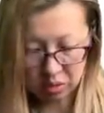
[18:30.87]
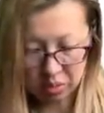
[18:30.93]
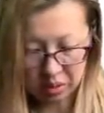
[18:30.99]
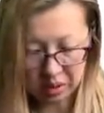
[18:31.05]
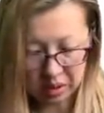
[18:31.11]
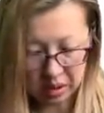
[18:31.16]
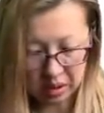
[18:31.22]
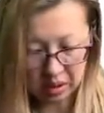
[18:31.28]

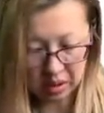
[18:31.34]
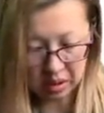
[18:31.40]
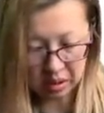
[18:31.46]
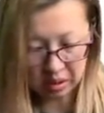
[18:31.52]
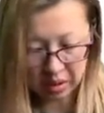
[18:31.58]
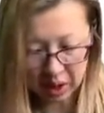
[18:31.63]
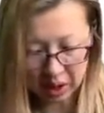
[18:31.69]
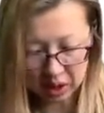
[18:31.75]
politically
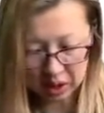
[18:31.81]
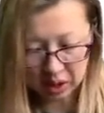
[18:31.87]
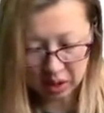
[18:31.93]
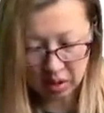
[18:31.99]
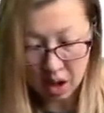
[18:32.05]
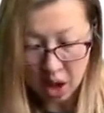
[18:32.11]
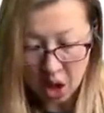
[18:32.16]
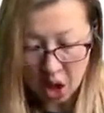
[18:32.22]
correct
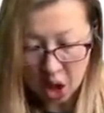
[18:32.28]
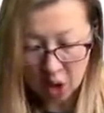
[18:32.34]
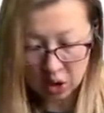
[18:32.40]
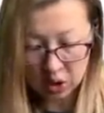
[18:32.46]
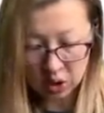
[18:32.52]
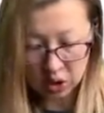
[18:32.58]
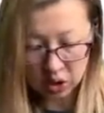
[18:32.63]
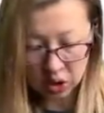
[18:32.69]
here,
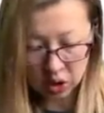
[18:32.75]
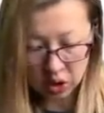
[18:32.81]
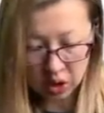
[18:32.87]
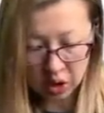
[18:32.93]
owes a duty